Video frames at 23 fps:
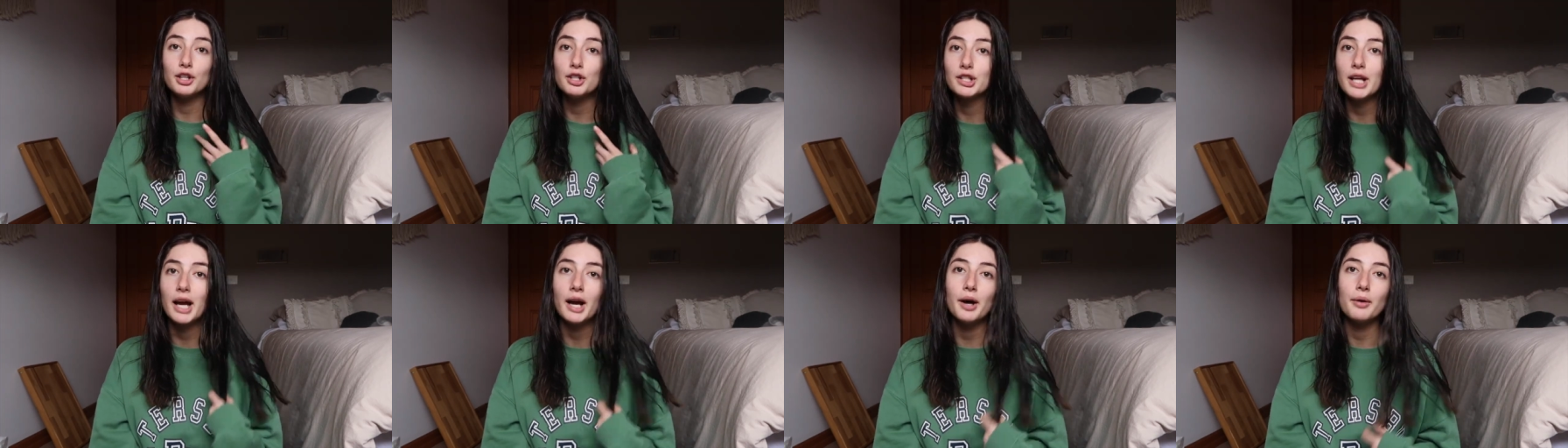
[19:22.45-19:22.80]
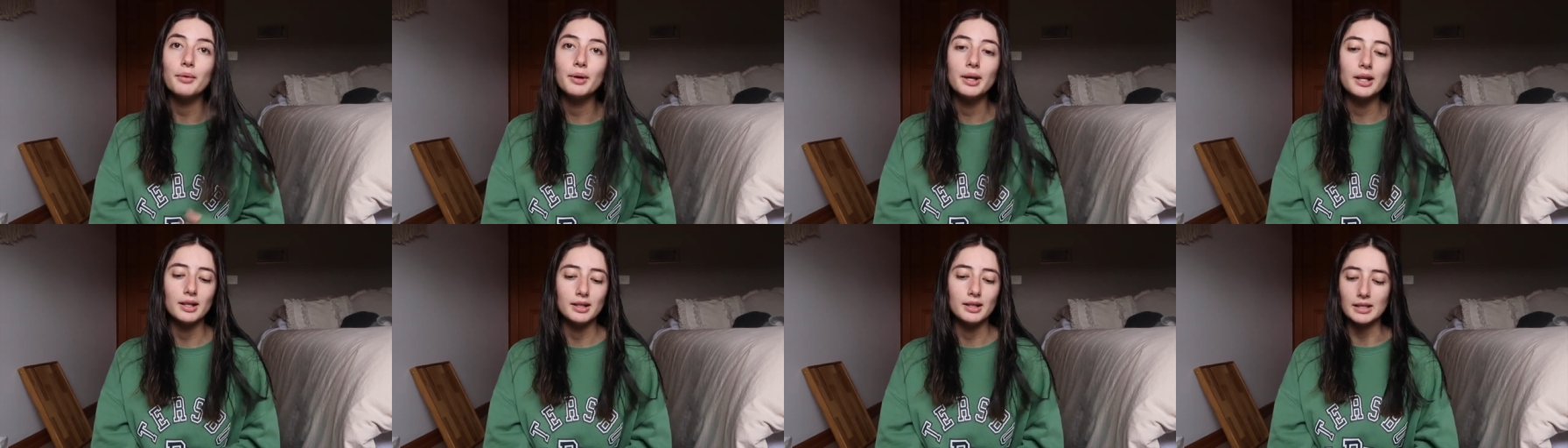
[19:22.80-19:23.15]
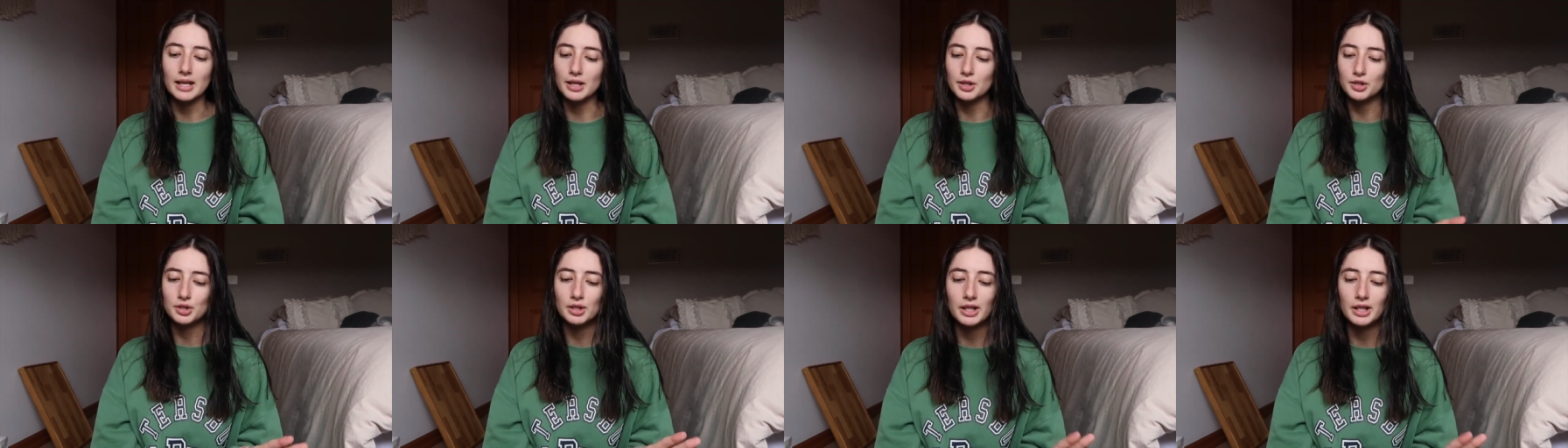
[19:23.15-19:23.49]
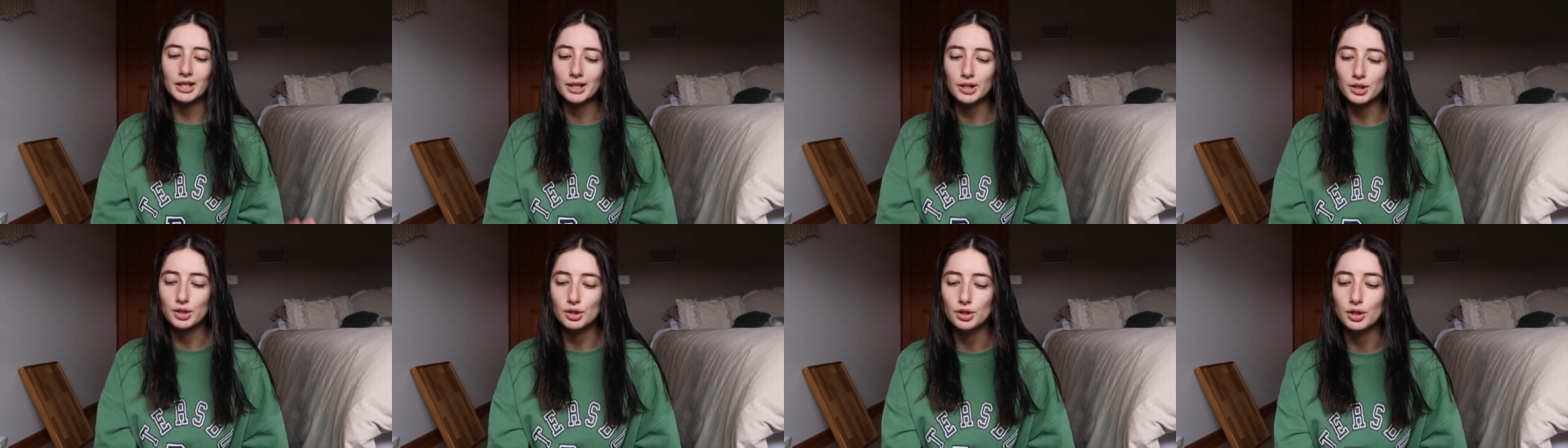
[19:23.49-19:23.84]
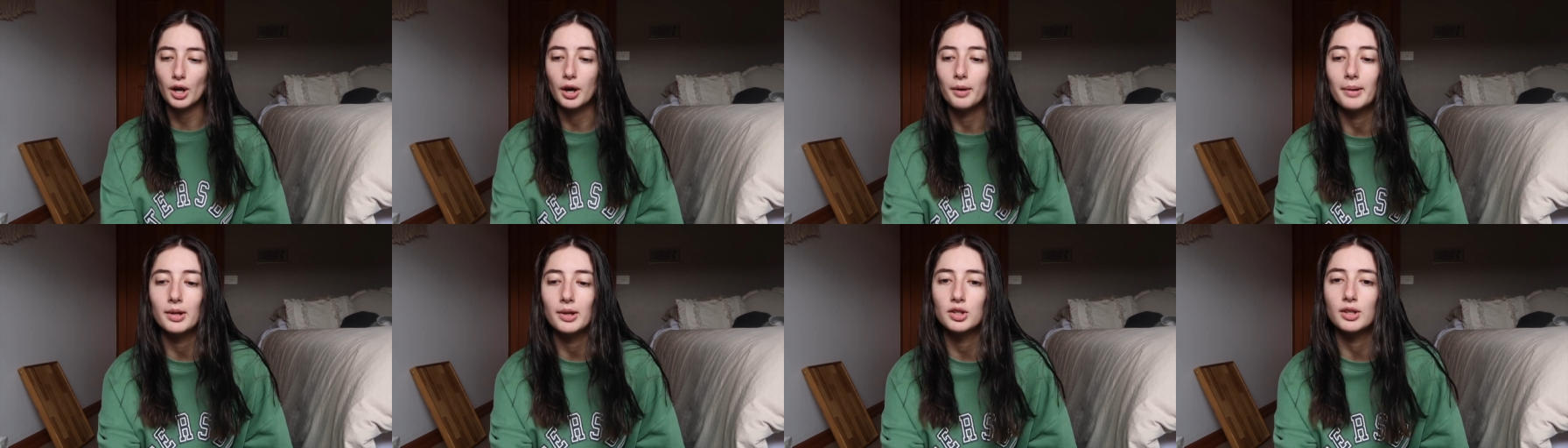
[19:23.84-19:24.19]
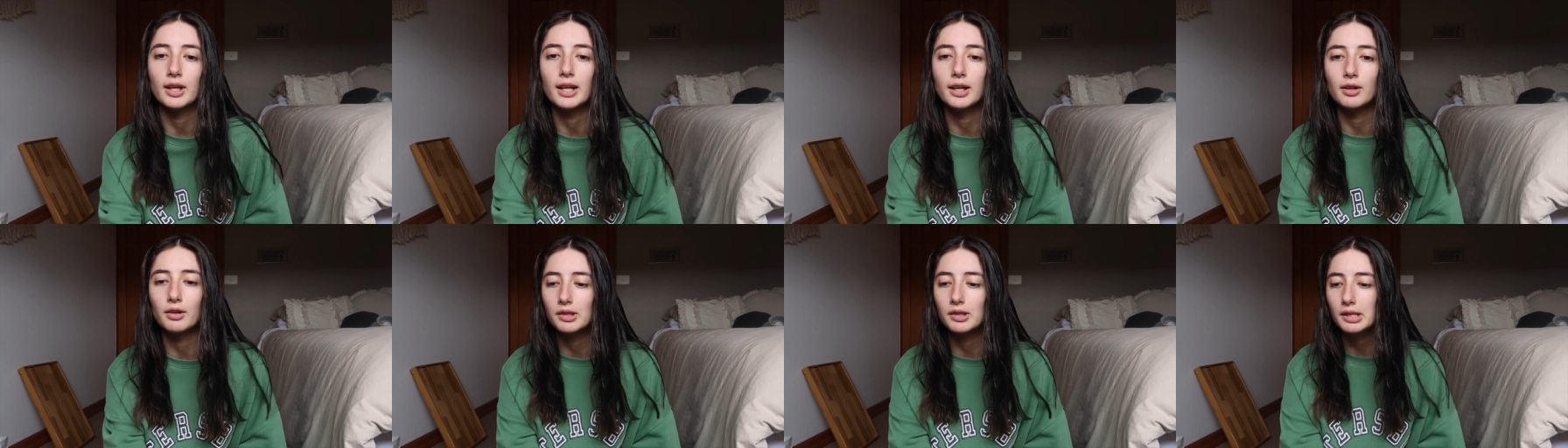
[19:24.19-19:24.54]
showered it's actually so much
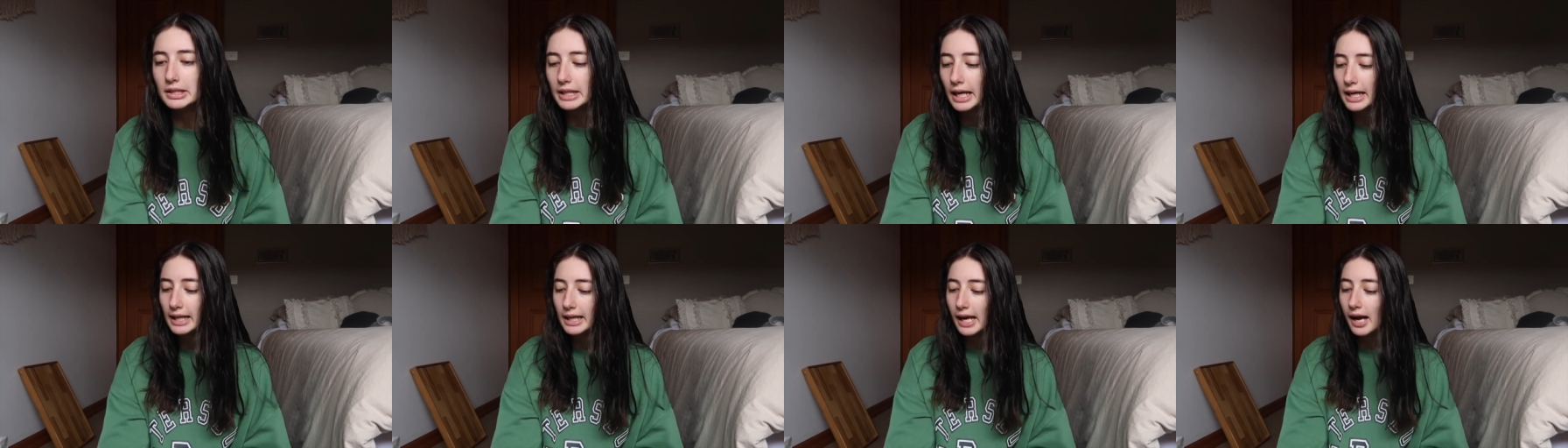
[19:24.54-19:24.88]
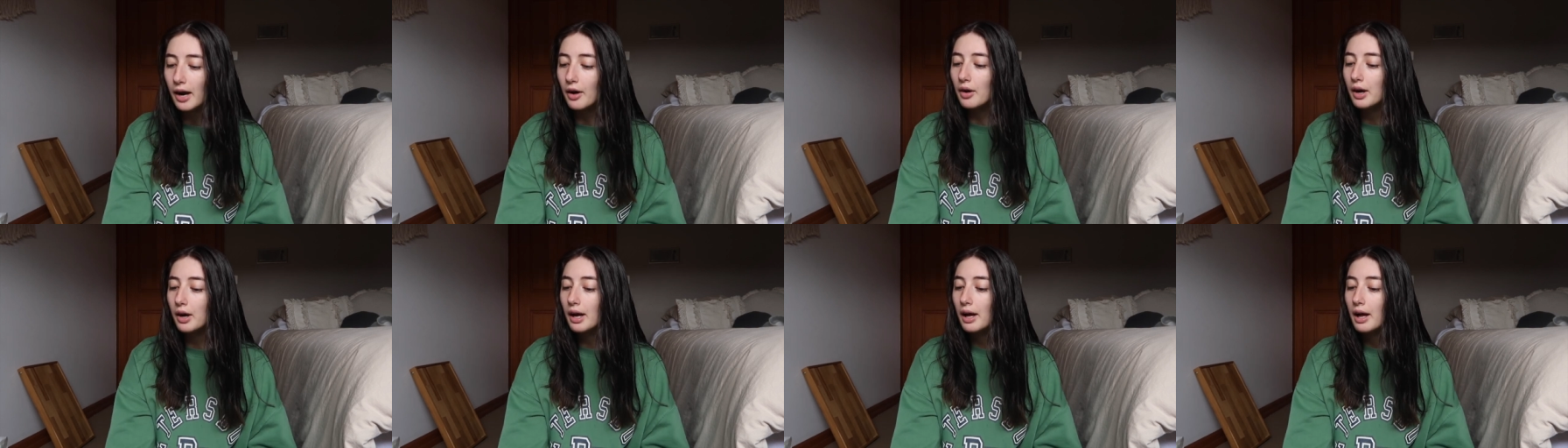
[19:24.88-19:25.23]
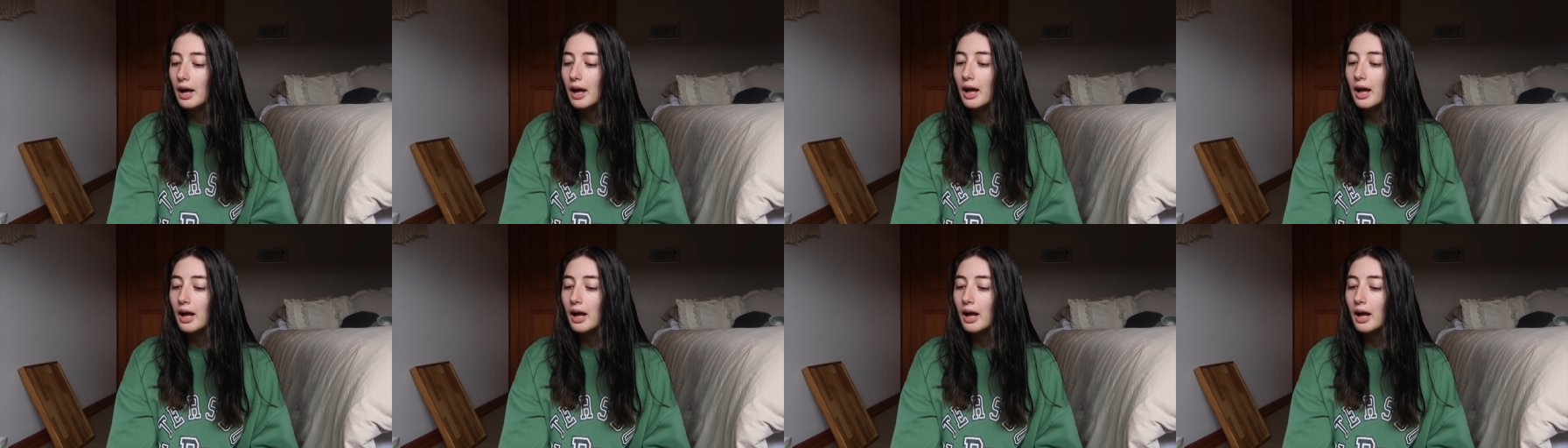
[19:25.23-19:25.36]
later in the day now